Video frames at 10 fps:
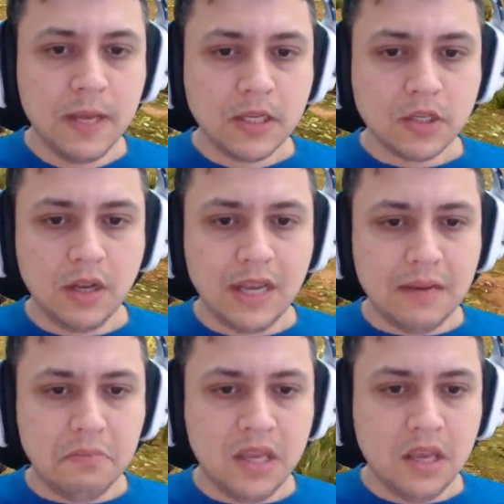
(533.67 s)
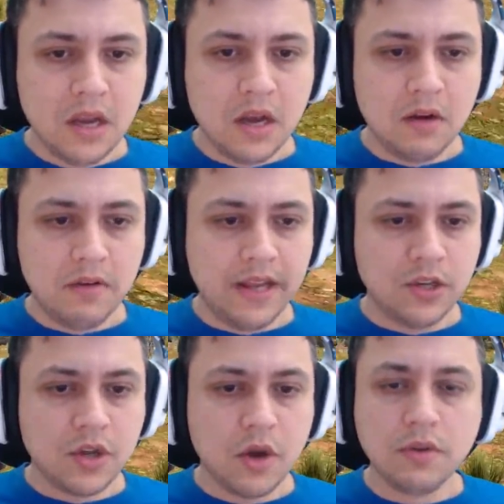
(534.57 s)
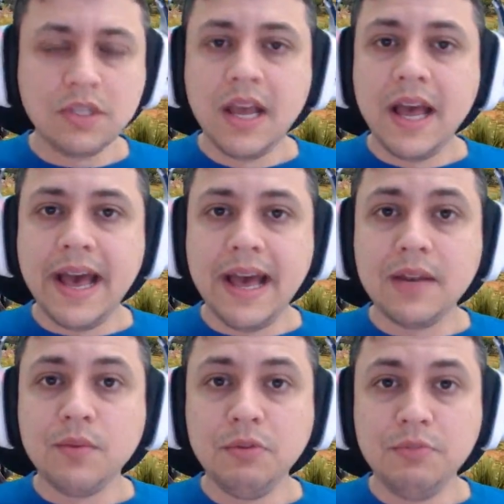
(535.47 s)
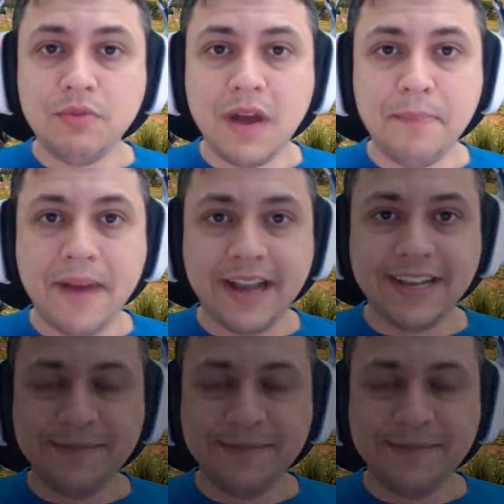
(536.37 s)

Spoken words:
So let me arrange those and we'll be right back.